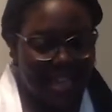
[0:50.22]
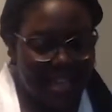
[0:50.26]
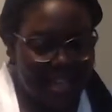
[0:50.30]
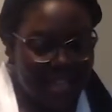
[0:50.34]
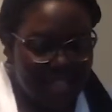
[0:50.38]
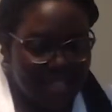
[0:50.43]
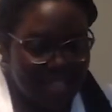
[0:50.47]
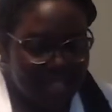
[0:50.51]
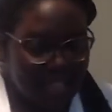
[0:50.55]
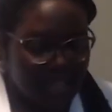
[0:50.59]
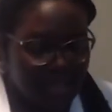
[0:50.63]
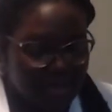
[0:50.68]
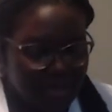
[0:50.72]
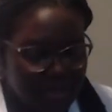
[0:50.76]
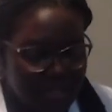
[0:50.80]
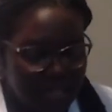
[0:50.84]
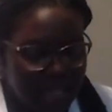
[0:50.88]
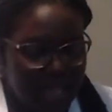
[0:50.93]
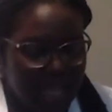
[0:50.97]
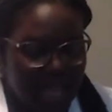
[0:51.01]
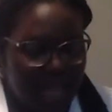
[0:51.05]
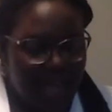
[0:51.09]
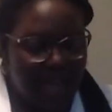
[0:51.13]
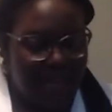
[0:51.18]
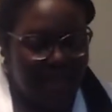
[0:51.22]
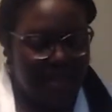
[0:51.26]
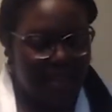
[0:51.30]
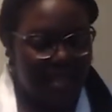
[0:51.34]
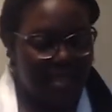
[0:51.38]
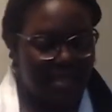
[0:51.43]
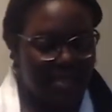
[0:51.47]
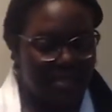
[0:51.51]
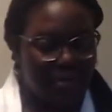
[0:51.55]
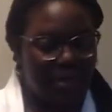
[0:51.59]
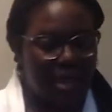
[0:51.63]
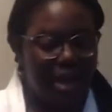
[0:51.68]
So today,
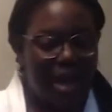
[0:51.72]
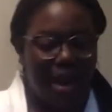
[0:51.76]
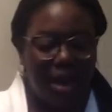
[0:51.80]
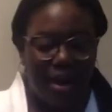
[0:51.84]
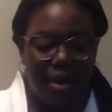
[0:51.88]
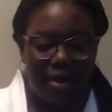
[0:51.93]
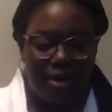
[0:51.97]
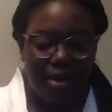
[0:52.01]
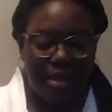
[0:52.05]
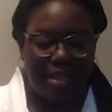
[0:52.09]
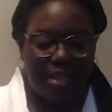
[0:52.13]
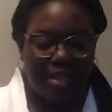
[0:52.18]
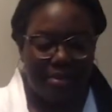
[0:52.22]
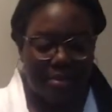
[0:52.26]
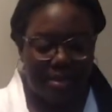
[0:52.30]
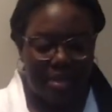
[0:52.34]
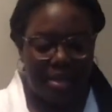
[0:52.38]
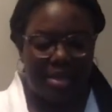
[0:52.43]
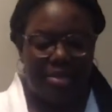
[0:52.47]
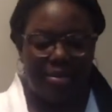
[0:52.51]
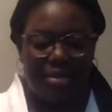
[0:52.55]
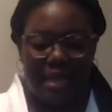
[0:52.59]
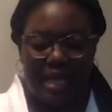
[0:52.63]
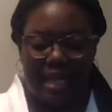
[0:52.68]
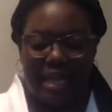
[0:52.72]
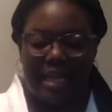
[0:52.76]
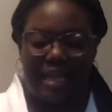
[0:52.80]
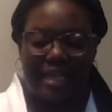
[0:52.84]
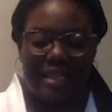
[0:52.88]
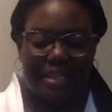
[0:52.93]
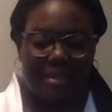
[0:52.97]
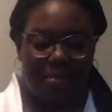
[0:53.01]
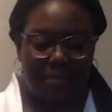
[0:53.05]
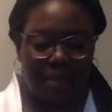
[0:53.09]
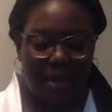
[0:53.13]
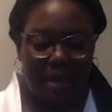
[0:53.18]
friends, we are going to be doing an
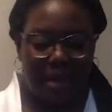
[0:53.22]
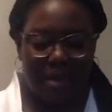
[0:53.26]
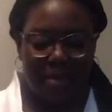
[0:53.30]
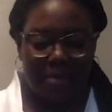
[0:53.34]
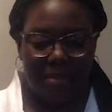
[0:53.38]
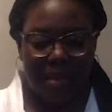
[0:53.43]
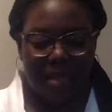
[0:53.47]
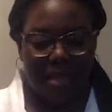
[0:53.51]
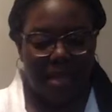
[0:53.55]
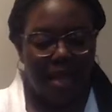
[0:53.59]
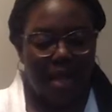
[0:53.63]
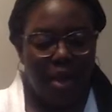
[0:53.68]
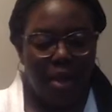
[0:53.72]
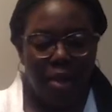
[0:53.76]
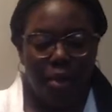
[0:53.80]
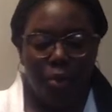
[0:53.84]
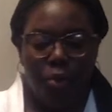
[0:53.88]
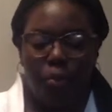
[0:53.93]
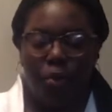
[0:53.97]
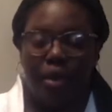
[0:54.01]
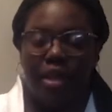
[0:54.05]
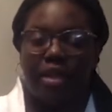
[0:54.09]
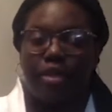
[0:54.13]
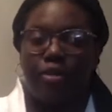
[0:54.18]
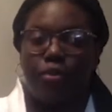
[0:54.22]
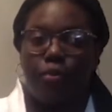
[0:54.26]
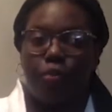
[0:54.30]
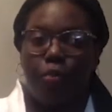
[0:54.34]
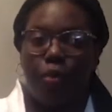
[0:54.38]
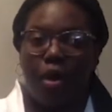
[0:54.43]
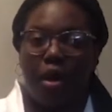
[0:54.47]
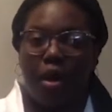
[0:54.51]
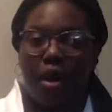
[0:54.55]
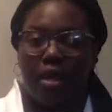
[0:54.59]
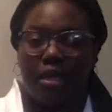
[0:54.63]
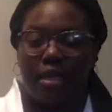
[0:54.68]
experiment with
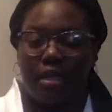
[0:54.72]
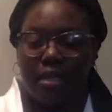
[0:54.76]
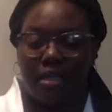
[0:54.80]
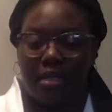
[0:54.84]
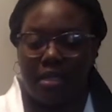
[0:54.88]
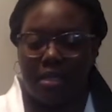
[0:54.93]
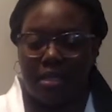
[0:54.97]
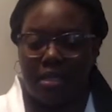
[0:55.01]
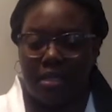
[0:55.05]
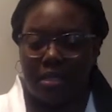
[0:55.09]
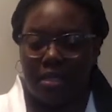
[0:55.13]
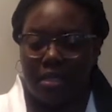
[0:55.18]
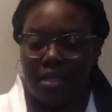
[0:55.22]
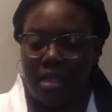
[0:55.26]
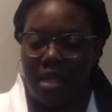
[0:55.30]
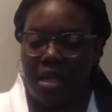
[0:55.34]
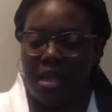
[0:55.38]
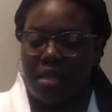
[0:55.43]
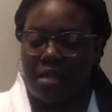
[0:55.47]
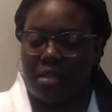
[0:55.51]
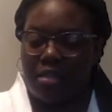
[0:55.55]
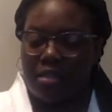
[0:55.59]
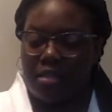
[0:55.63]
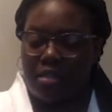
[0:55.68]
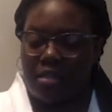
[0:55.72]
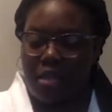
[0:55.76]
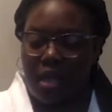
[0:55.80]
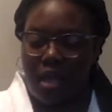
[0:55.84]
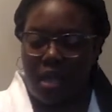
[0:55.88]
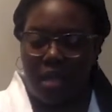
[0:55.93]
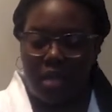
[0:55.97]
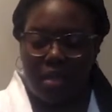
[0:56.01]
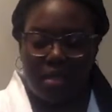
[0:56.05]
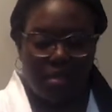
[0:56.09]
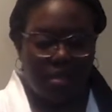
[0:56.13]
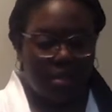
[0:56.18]
water,
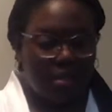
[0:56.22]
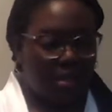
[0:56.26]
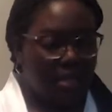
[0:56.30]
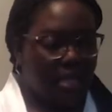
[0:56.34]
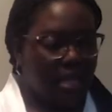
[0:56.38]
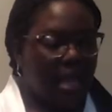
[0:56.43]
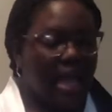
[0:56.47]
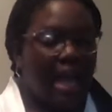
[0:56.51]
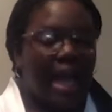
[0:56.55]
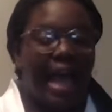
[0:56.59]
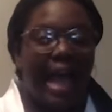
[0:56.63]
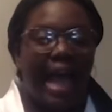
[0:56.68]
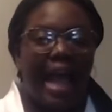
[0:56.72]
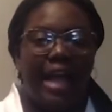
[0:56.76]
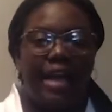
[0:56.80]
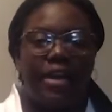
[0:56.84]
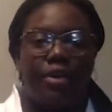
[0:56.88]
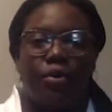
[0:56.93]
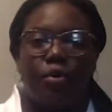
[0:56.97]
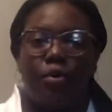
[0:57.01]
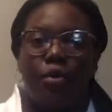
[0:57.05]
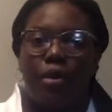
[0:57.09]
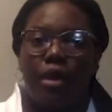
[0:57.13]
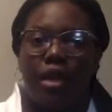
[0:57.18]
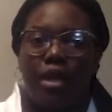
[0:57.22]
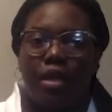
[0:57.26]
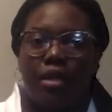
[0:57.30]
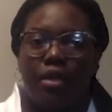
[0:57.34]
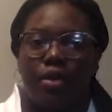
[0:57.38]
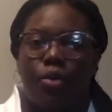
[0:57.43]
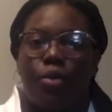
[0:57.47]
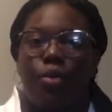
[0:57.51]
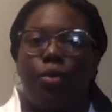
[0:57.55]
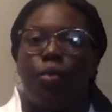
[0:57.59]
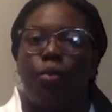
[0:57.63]
salt, and oil.